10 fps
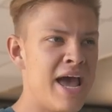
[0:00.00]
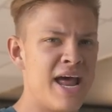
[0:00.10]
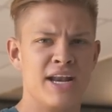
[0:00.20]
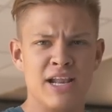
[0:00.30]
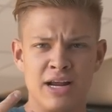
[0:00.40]

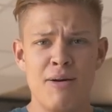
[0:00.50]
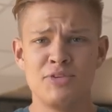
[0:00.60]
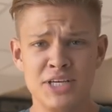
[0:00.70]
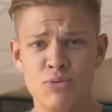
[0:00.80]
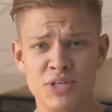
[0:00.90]
And like,
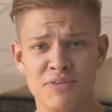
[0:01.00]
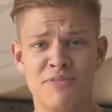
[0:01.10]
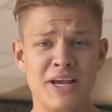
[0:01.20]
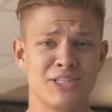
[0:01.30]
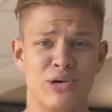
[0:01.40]
obviously you want your
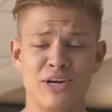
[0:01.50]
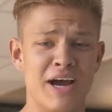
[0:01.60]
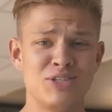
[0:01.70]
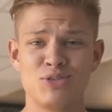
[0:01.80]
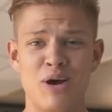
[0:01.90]
face to look
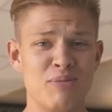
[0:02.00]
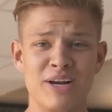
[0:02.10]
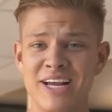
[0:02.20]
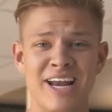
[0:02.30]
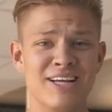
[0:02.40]
nice as well. I'm
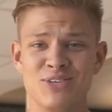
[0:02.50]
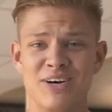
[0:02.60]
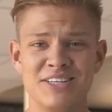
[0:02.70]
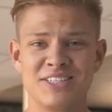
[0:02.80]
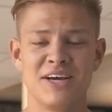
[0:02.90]
gonna get into
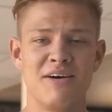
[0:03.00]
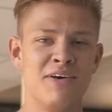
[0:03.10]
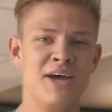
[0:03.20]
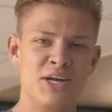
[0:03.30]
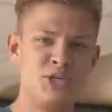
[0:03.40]
all this
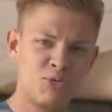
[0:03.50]
stuff.